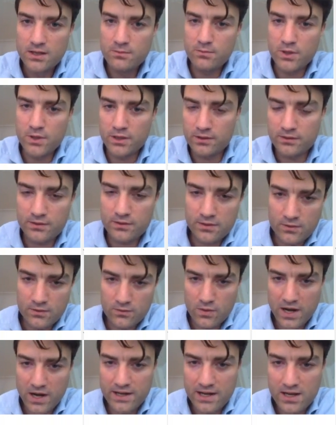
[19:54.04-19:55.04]
But
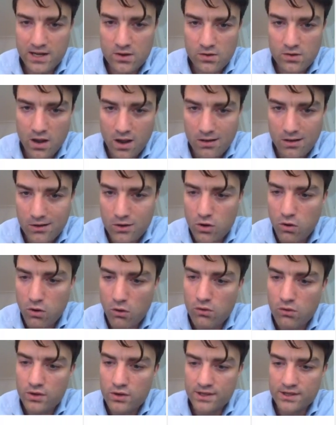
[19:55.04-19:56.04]
right now, our
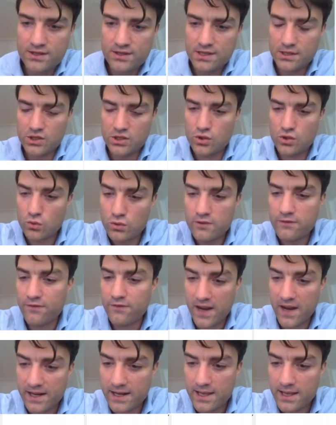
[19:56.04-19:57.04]
core is student
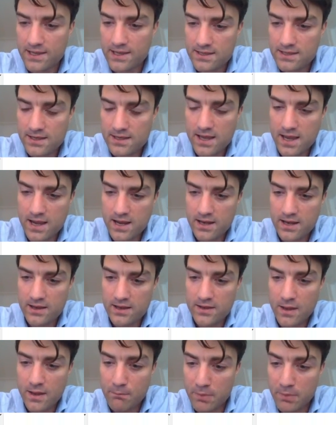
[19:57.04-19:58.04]
finance
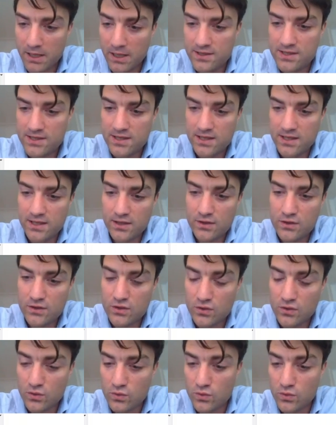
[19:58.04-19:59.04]
and the ability
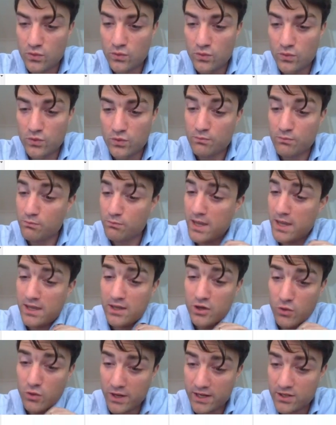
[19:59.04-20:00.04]
to
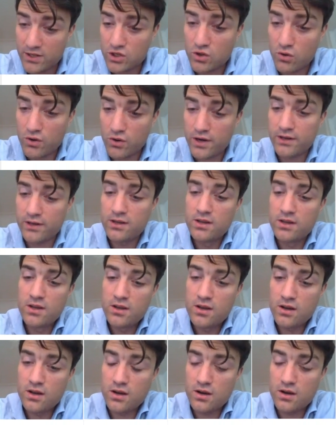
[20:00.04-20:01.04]
make credit scoring
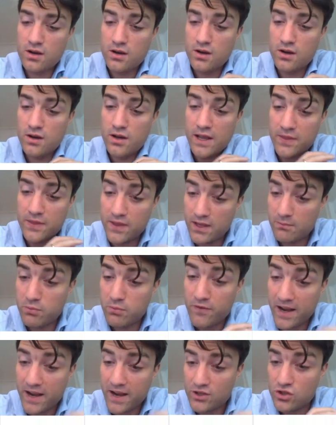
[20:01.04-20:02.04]
and then
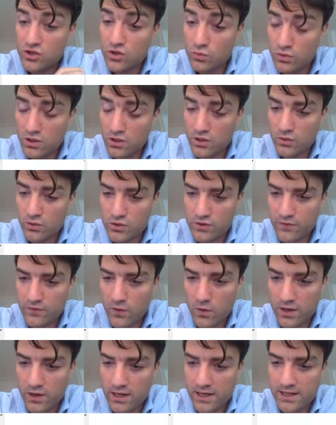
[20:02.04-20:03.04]
provide student loans
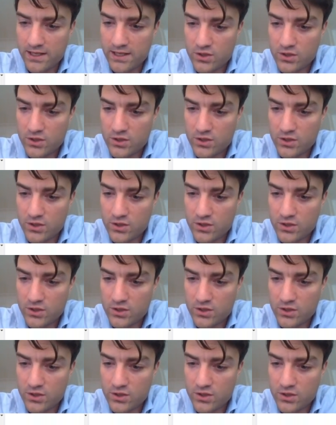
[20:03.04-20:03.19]
for online